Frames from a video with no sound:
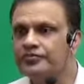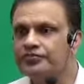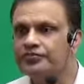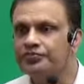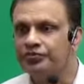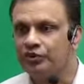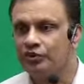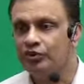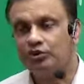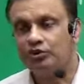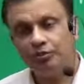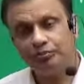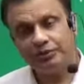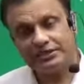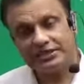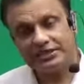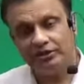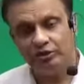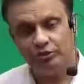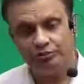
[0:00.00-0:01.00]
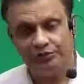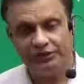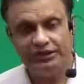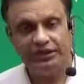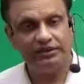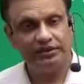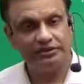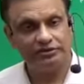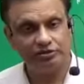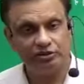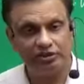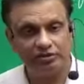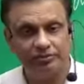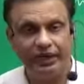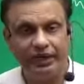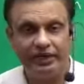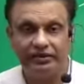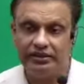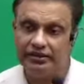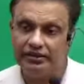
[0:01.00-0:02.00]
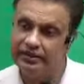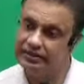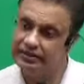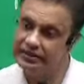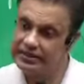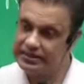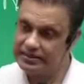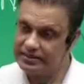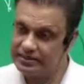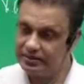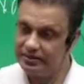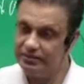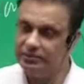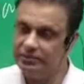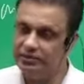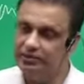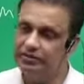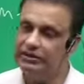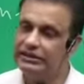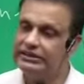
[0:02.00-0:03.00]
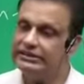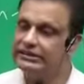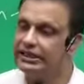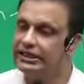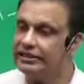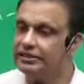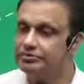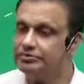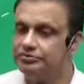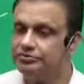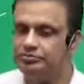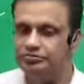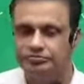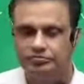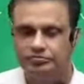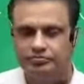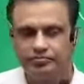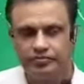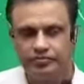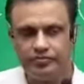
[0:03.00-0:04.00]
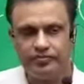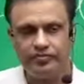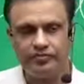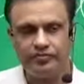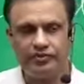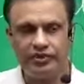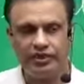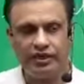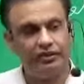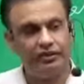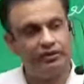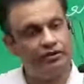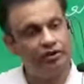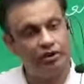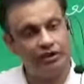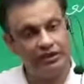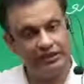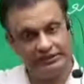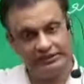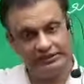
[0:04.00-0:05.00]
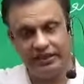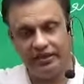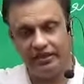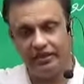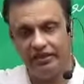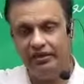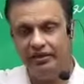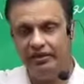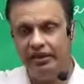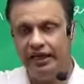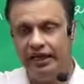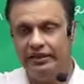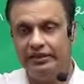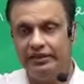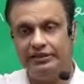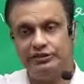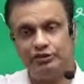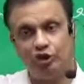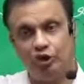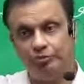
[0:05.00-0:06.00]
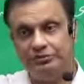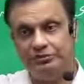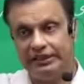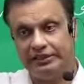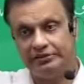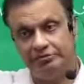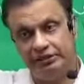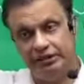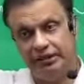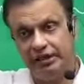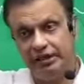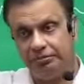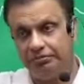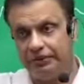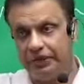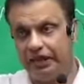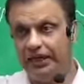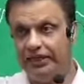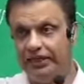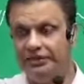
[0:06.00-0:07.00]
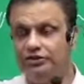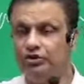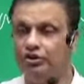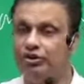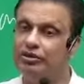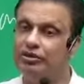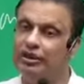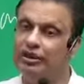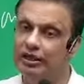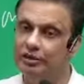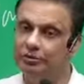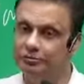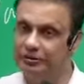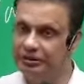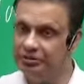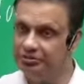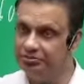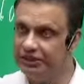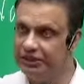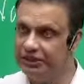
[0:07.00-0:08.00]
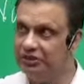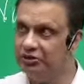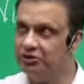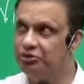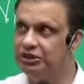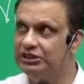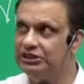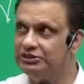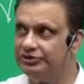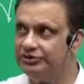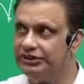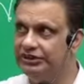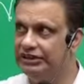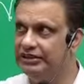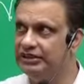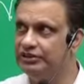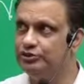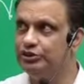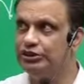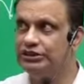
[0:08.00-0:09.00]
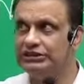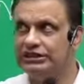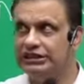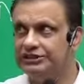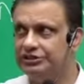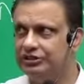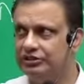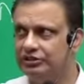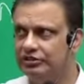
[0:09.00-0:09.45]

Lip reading: So your personal opinion does not matter. It is just the, you can say, the law is there and it is objectively applied on everybody who is within the jurisdiction of